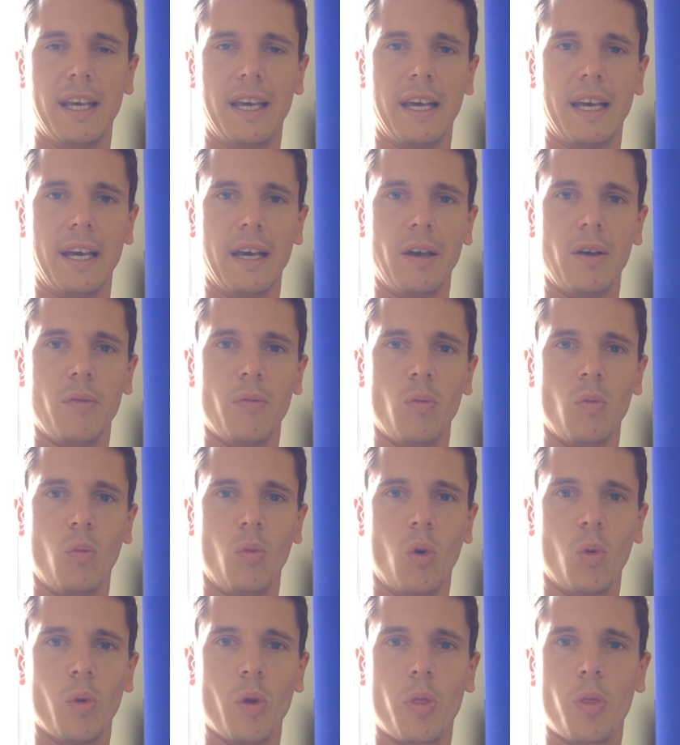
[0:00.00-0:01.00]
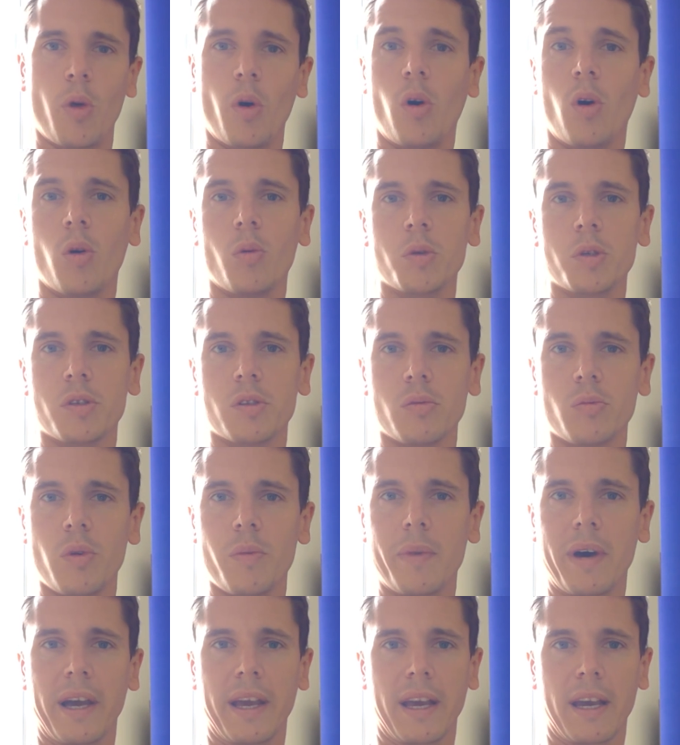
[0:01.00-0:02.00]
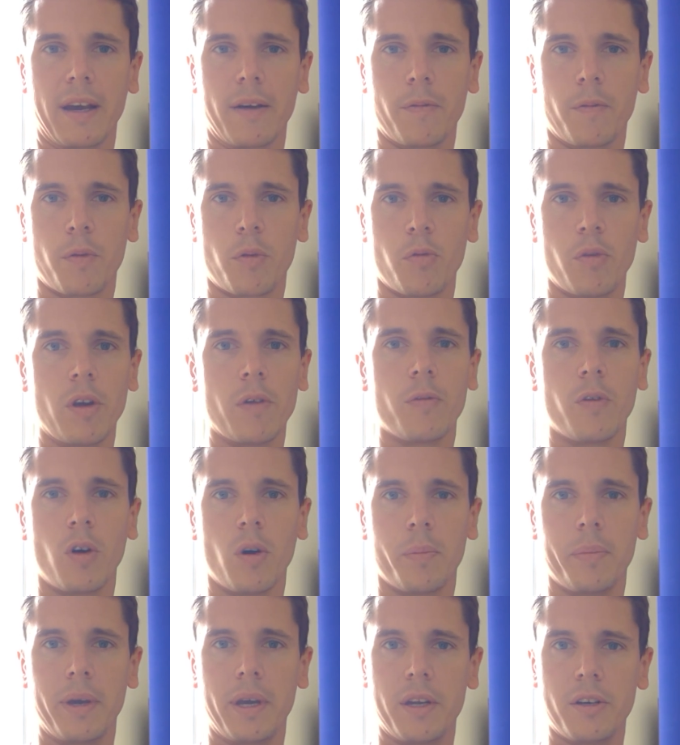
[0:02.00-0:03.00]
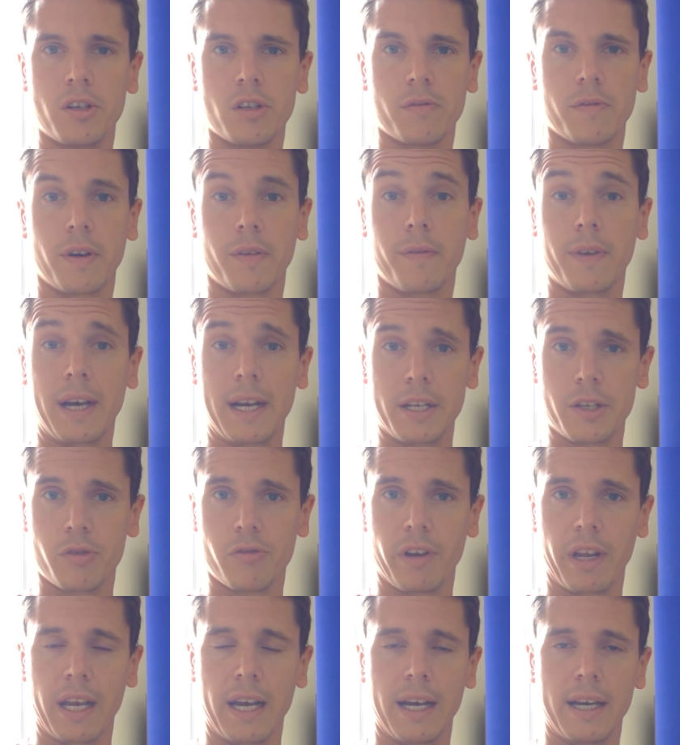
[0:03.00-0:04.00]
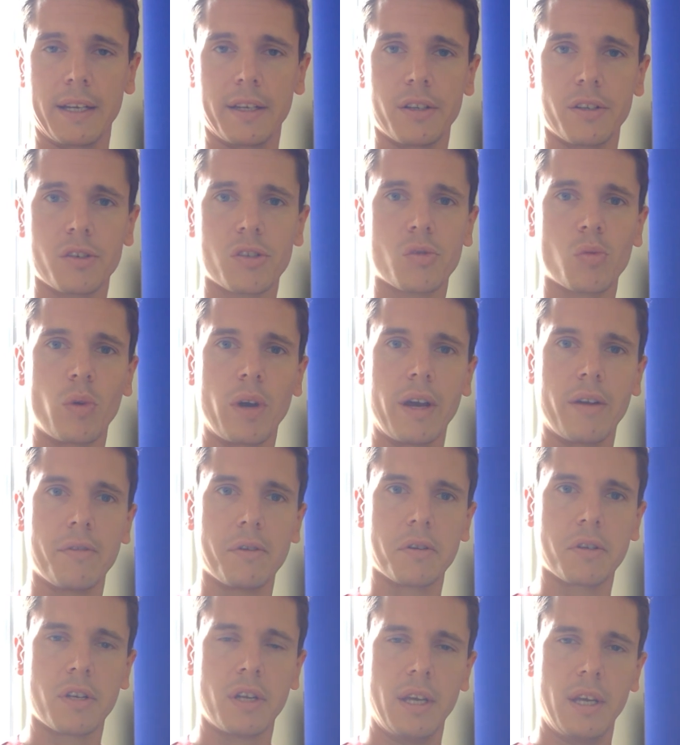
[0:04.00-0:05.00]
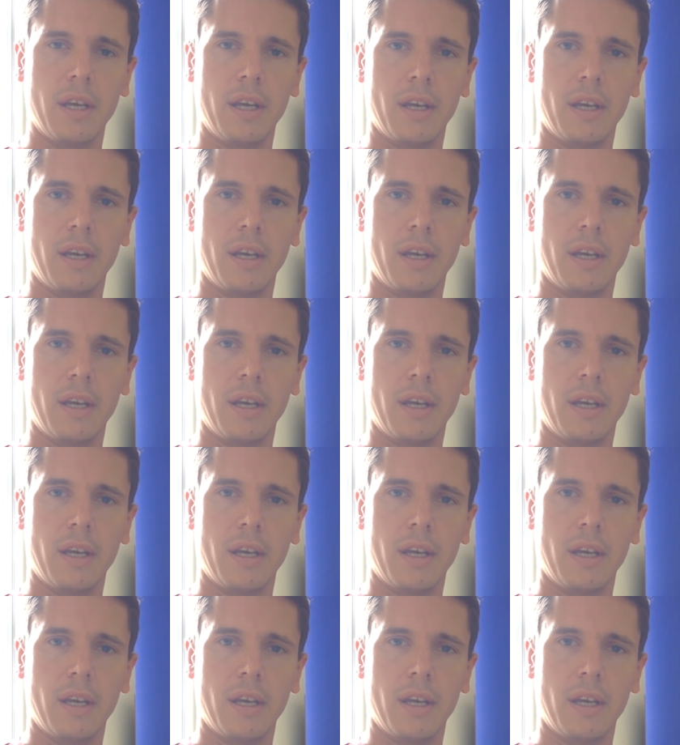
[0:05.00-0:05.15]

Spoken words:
What we thought was that we might have 3 or 4 pages of advisory guidance, whereas